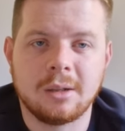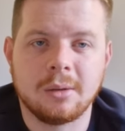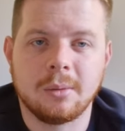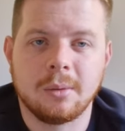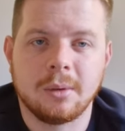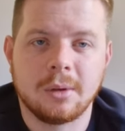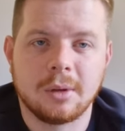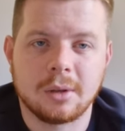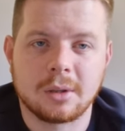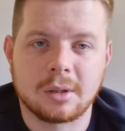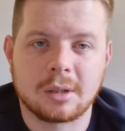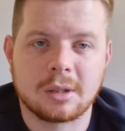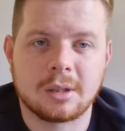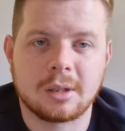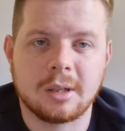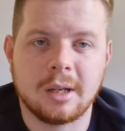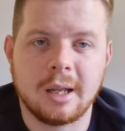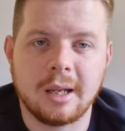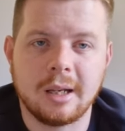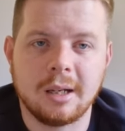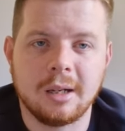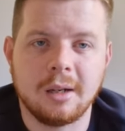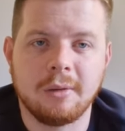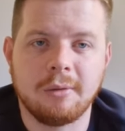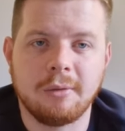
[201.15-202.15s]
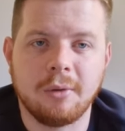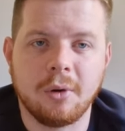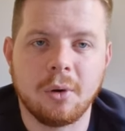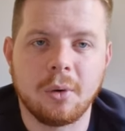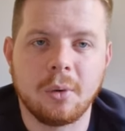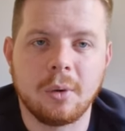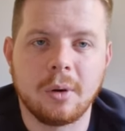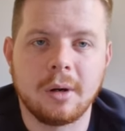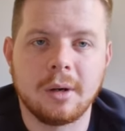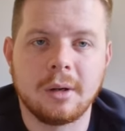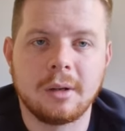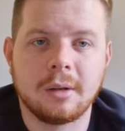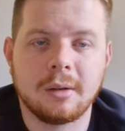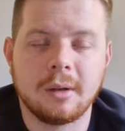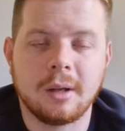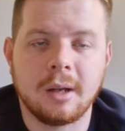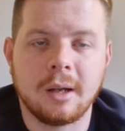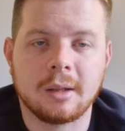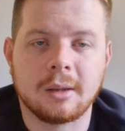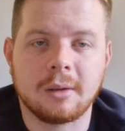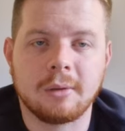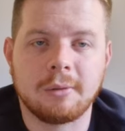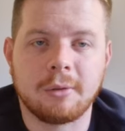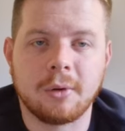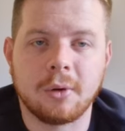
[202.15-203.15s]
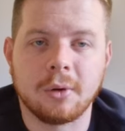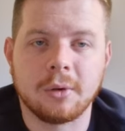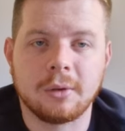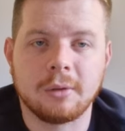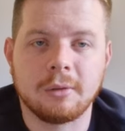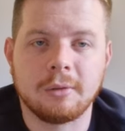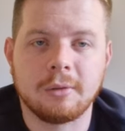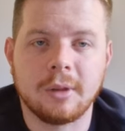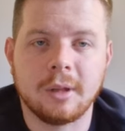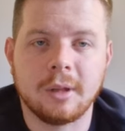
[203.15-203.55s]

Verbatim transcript: You were just slightly forward at the front of